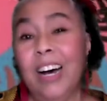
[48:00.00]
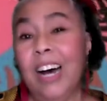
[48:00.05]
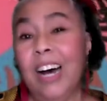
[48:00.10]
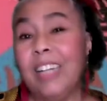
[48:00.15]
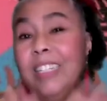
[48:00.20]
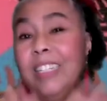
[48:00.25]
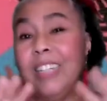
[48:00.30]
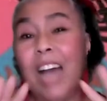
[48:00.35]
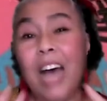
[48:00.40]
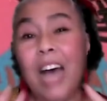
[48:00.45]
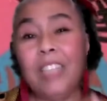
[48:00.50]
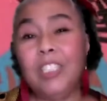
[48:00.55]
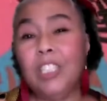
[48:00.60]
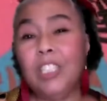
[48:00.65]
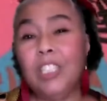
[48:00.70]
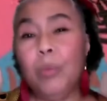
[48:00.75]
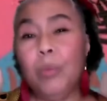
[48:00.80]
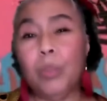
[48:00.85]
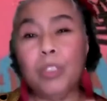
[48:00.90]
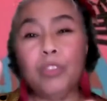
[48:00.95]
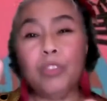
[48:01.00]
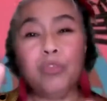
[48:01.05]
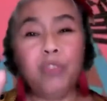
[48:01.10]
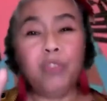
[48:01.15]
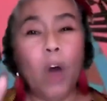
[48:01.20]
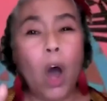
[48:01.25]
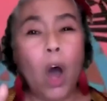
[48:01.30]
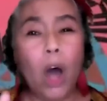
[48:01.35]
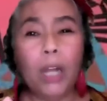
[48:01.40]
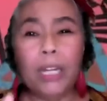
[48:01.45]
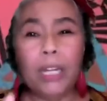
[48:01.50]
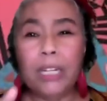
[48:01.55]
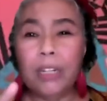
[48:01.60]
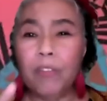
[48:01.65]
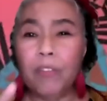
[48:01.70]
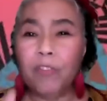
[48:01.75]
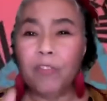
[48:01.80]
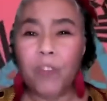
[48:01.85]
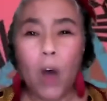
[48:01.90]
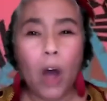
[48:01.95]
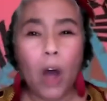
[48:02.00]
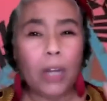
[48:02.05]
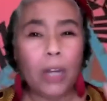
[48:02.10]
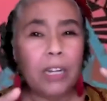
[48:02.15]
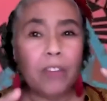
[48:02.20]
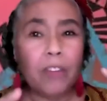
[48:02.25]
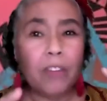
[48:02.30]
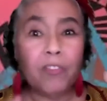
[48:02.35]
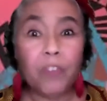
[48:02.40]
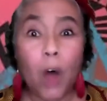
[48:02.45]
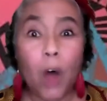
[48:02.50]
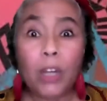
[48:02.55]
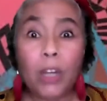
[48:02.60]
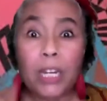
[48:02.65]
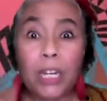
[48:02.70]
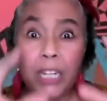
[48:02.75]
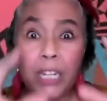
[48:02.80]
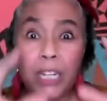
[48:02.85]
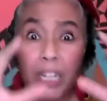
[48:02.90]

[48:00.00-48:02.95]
oh, Anansi was falling and falling and falling.